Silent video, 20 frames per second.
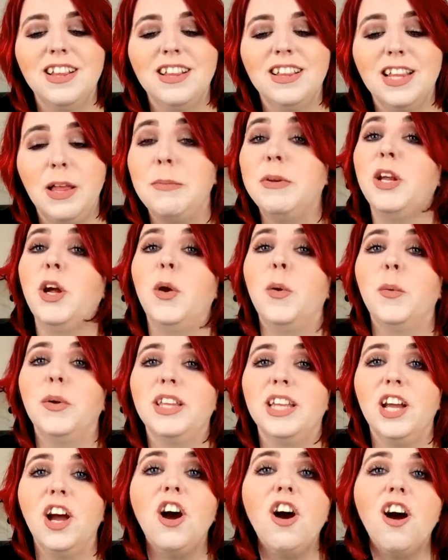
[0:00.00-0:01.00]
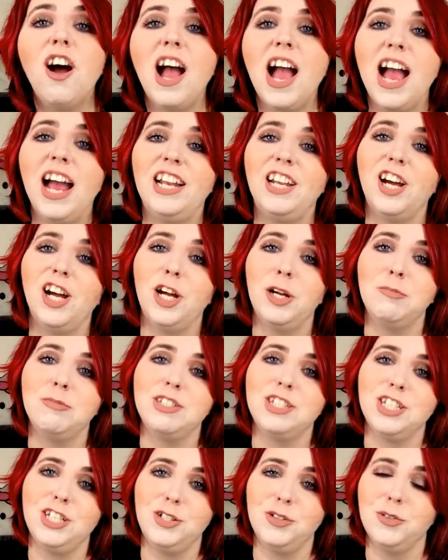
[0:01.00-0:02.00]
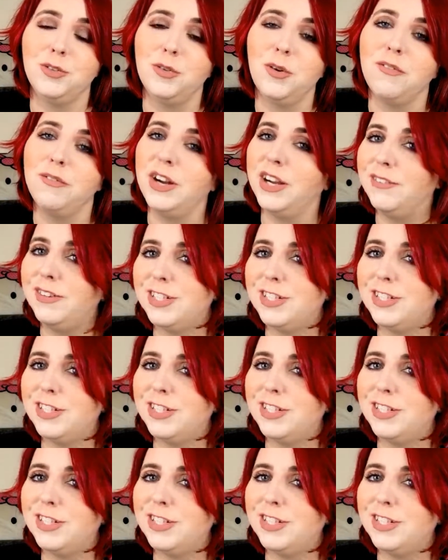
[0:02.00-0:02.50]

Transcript: Let me know what they are, and I hope to see you all very,